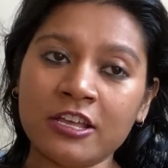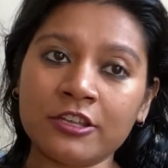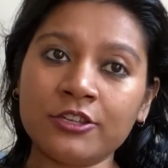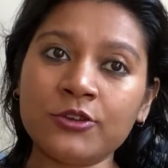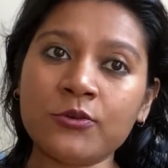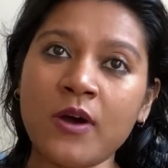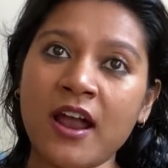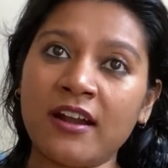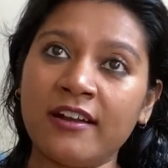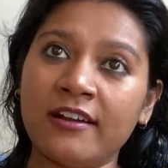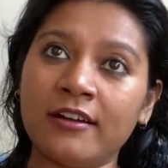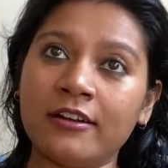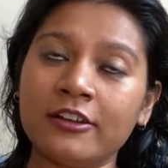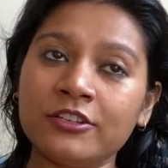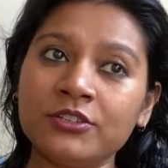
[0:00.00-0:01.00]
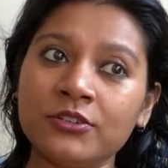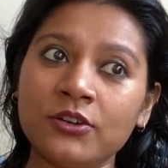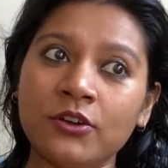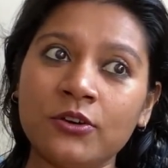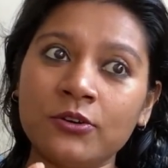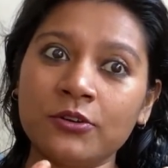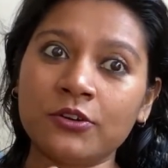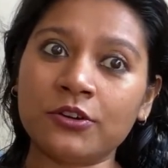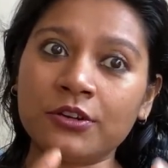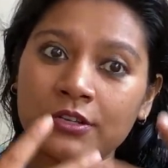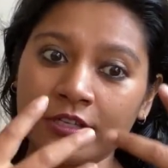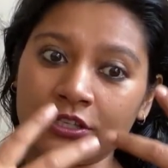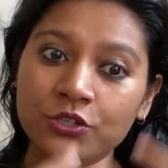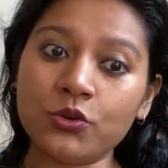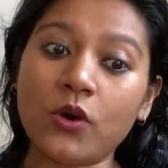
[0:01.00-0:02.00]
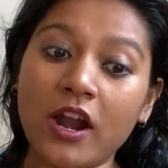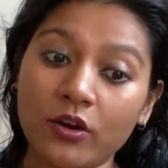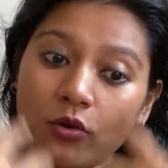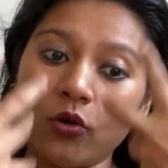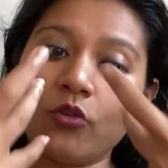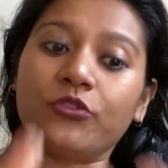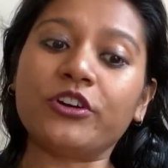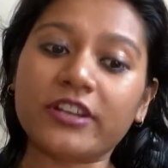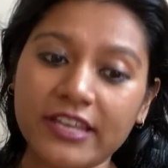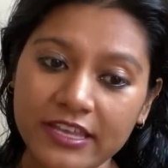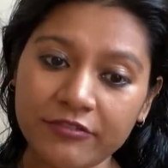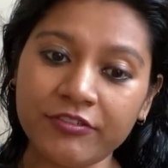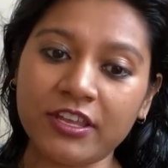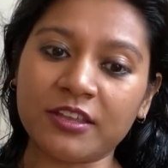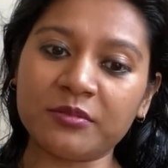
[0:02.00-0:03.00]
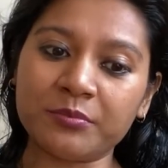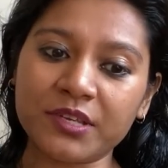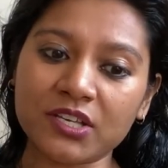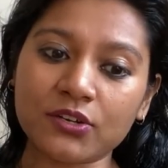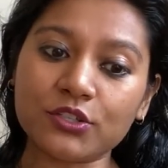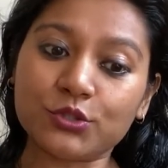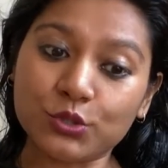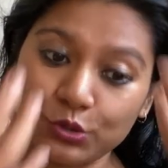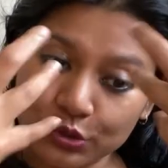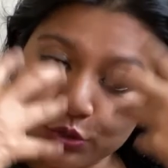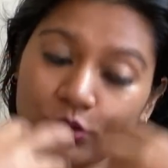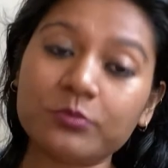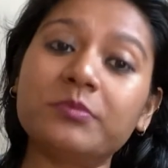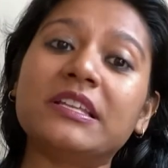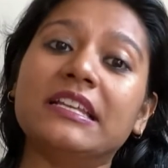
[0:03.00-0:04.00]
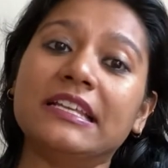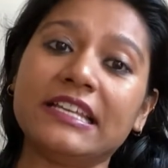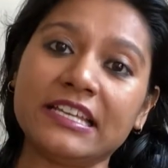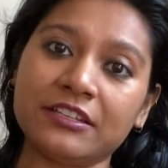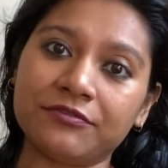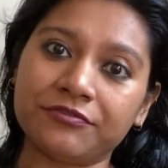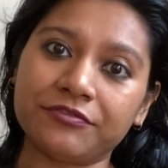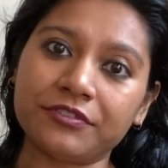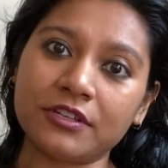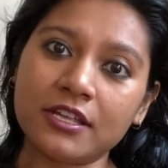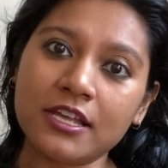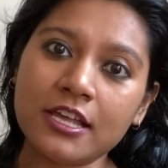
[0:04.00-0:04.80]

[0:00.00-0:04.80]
You are, you know, you are overgiving because you don't believe